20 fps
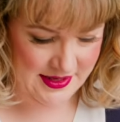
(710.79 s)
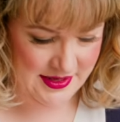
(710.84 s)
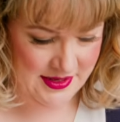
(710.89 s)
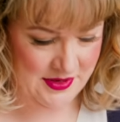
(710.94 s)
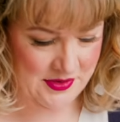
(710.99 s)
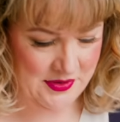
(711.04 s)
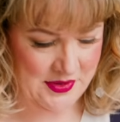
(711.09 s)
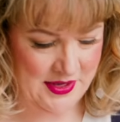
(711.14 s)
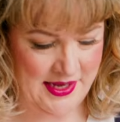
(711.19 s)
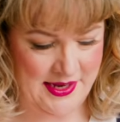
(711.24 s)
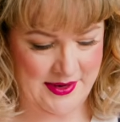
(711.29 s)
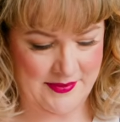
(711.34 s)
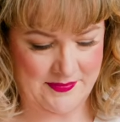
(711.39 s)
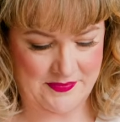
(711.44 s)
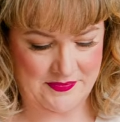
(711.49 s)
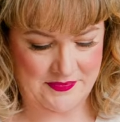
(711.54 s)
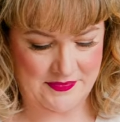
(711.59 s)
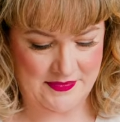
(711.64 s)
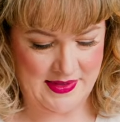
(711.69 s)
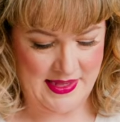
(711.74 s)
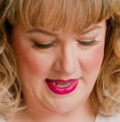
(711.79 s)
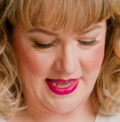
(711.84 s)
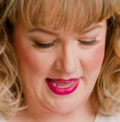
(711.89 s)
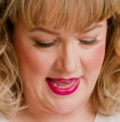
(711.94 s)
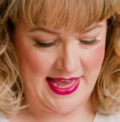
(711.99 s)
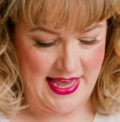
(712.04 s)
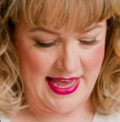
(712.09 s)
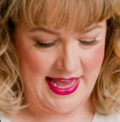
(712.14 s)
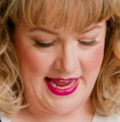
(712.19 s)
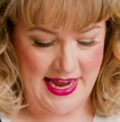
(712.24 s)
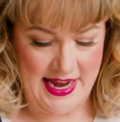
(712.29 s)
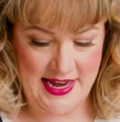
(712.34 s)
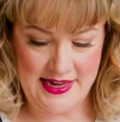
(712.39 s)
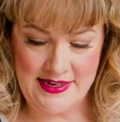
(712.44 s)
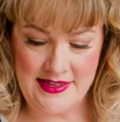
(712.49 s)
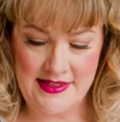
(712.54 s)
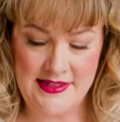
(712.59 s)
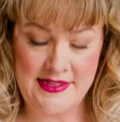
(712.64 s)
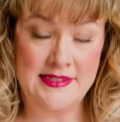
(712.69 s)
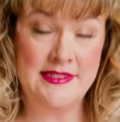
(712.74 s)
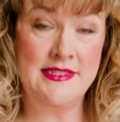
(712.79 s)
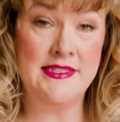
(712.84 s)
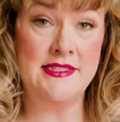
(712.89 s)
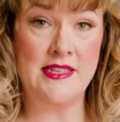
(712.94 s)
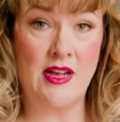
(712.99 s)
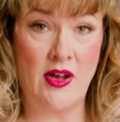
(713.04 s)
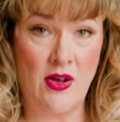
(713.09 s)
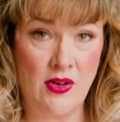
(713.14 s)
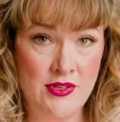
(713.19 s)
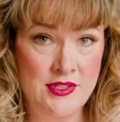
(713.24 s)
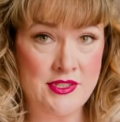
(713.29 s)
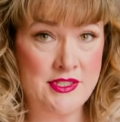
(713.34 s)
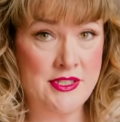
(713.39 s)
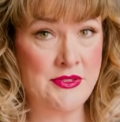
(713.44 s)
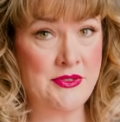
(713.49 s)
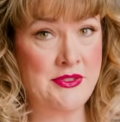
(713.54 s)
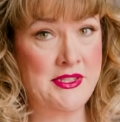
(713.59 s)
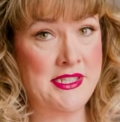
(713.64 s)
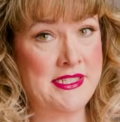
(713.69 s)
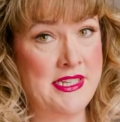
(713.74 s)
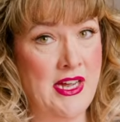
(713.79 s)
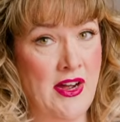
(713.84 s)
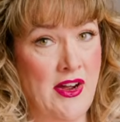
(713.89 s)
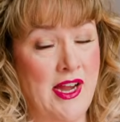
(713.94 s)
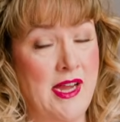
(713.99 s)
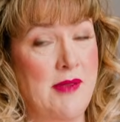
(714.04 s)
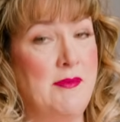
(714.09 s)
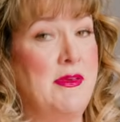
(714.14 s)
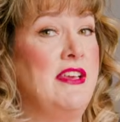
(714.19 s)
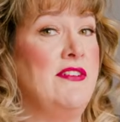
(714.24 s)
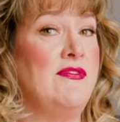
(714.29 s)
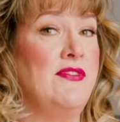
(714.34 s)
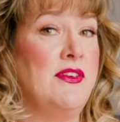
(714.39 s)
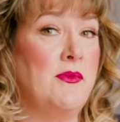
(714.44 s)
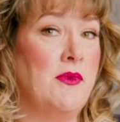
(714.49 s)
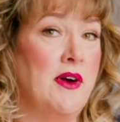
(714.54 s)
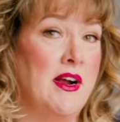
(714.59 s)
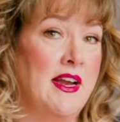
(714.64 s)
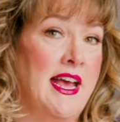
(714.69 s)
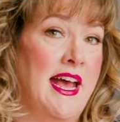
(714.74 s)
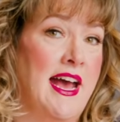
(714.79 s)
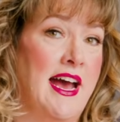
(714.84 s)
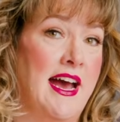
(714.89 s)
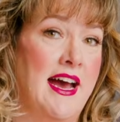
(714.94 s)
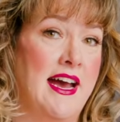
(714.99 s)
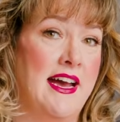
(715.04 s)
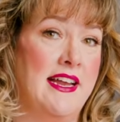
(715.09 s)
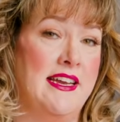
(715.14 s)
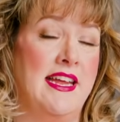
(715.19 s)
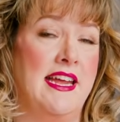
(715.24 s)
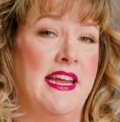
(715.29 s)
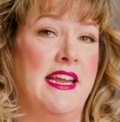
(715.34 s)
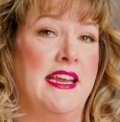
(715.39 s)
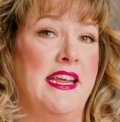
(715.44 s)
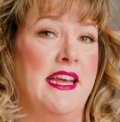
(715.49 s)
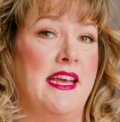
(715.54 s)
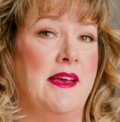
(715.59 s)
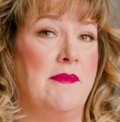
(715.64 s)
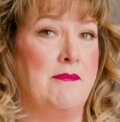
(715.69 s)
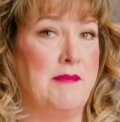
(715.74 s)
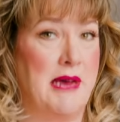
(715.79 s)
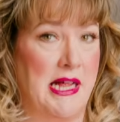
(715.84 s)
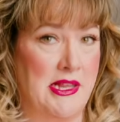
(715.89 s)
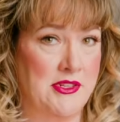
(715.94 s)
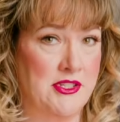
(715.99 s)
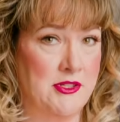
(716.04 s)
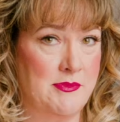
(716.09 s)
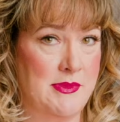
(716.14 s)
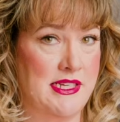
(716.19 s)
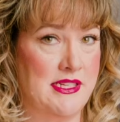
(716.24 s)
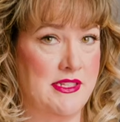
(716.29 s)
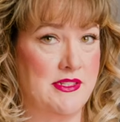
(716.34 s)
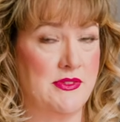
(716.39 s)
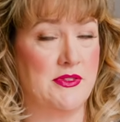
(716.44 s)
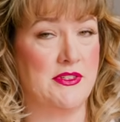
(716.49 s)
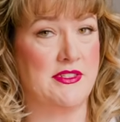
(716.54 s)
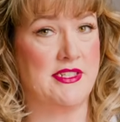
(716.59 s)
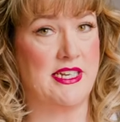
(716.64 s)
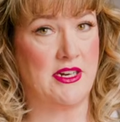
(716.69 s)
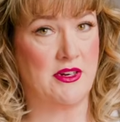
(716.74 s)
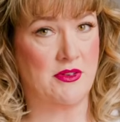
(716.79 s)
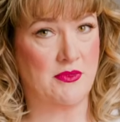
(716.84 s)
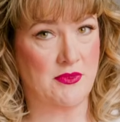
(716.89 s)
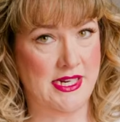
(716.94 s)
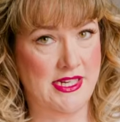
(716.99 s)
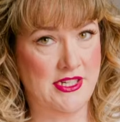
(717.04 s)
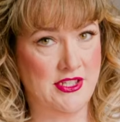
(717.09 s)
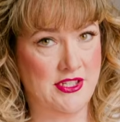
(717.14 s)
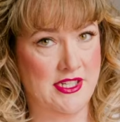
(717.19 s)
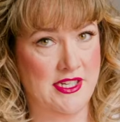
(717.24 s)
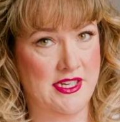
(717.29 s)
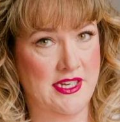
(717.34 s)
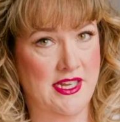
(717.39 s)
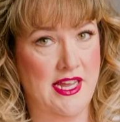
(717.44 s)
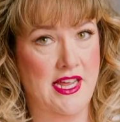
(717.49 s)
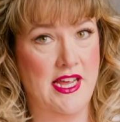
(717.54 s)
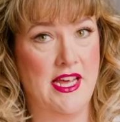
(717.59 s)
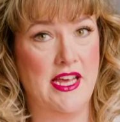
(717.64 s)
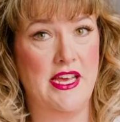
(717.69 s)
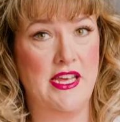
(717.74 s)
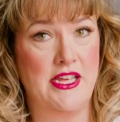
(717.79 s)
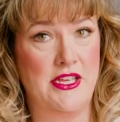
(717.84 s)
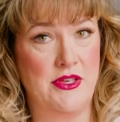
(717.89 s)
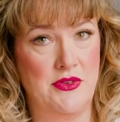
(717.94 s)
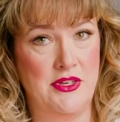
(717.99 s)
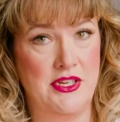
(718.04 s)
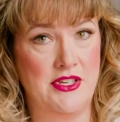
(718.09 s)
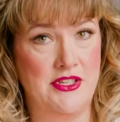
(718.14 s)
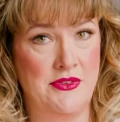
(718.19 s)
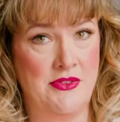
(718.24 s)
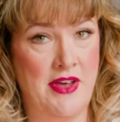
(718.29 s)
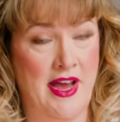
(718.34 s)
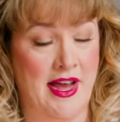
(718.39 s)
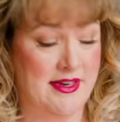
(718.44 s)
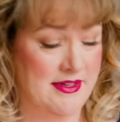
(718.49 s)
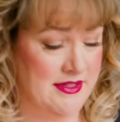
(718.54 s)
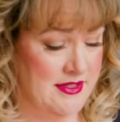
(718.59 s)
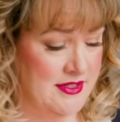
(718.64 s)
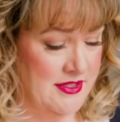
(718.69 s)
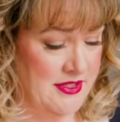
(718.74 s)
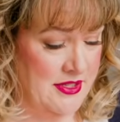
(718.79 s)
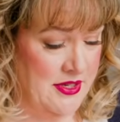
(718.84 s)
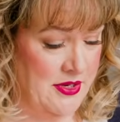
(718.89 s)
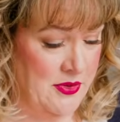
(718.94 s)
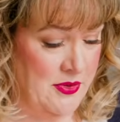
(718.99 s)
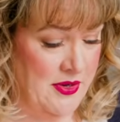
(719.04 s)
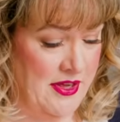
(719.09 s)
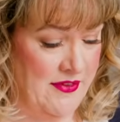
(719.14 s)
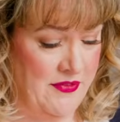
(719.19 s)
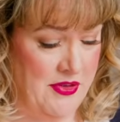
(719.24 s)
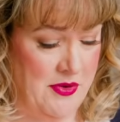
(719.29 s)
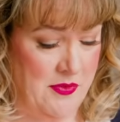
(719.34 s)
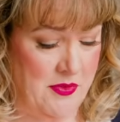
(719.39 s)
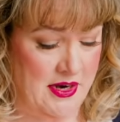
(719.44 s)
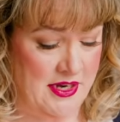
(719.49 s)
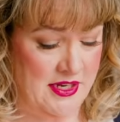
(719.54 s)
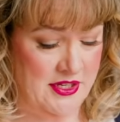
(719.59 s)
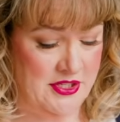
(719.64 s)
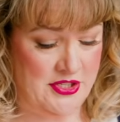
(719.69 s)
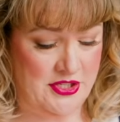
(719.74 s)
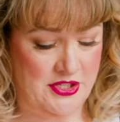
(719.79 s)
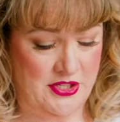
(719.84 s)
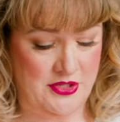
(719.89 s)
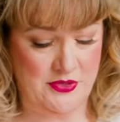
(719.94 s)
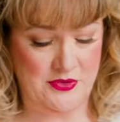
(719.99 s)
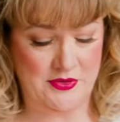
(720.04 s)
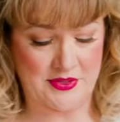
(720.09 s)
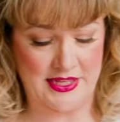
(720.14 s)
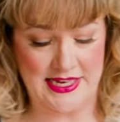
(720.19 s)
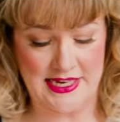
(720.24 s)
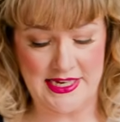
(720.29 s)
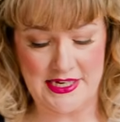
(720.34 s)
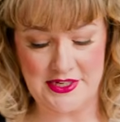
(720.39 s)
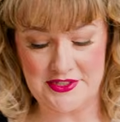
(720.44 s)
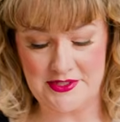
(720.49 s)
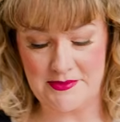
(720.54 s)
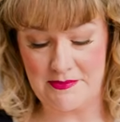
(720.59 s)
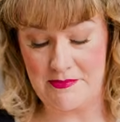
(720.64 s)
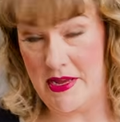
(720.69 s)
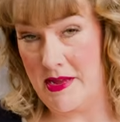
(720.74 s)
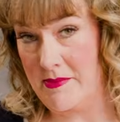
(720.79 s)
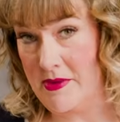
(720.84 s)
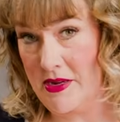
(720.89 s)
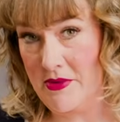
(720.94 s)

Okay, and this is also the time if you want to add any embellishments or decoration, you can do that. So if you wanted to, like here's some baby